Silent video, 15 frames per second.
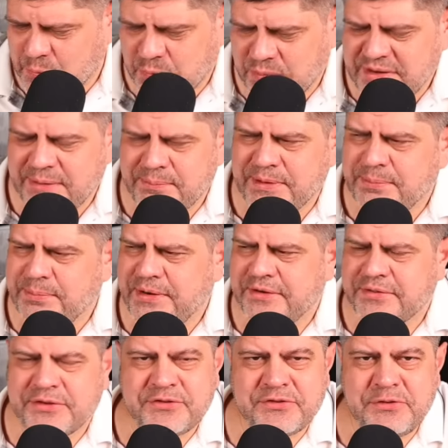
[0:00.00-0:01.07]
when I prepare
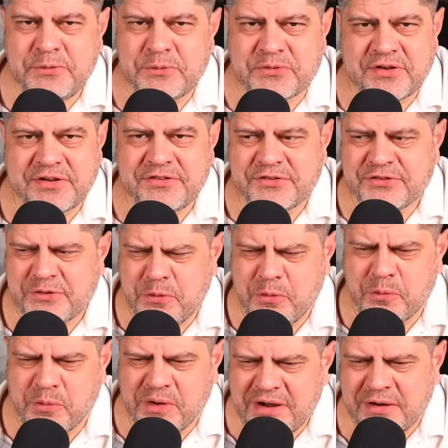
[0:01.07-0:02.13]
this news, I just go,
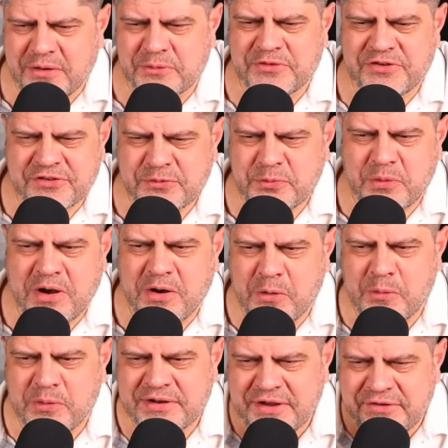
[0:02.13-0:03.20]
wow, just wow,
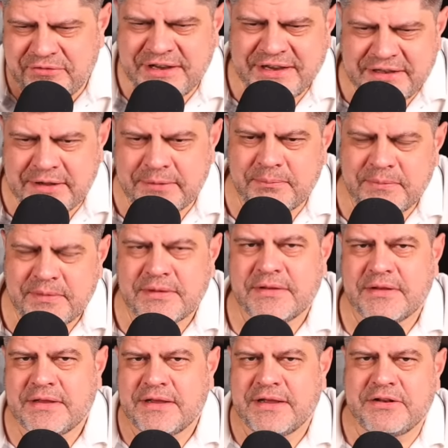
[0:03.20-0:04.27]
when I read them
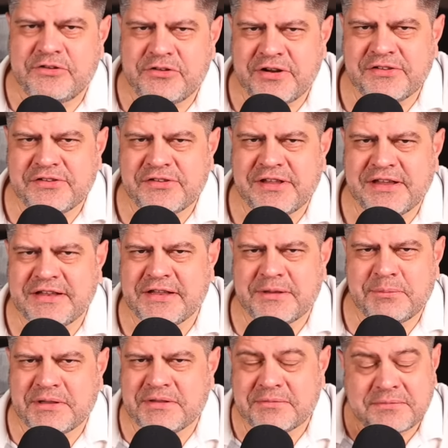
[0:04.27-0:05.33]
and translate
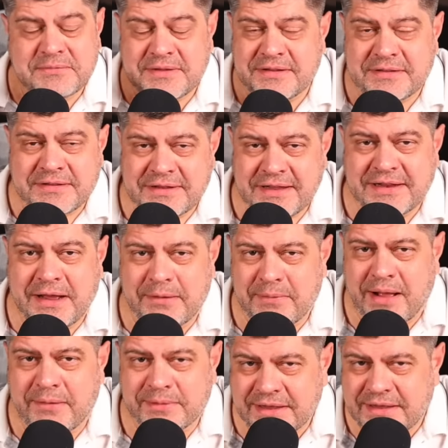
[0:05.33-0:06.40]
them. And
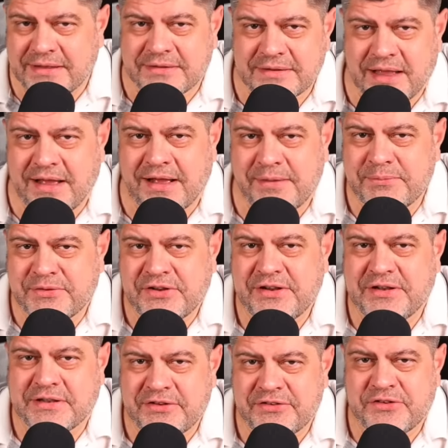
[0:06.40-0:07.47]
I'm
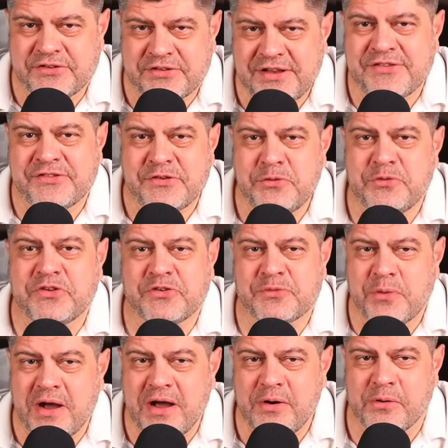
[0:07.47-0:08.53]
saying, this news is
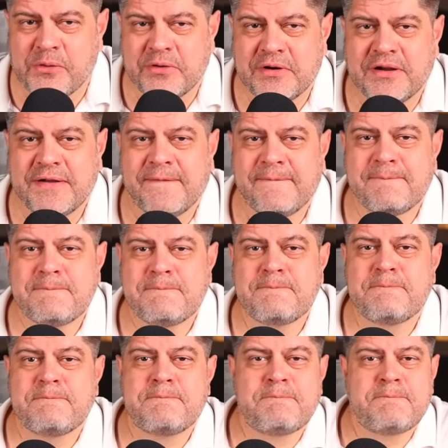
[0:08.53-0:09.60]
wow.
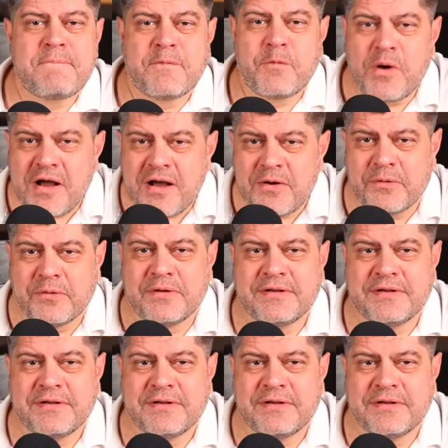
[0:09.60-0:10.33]
Wow.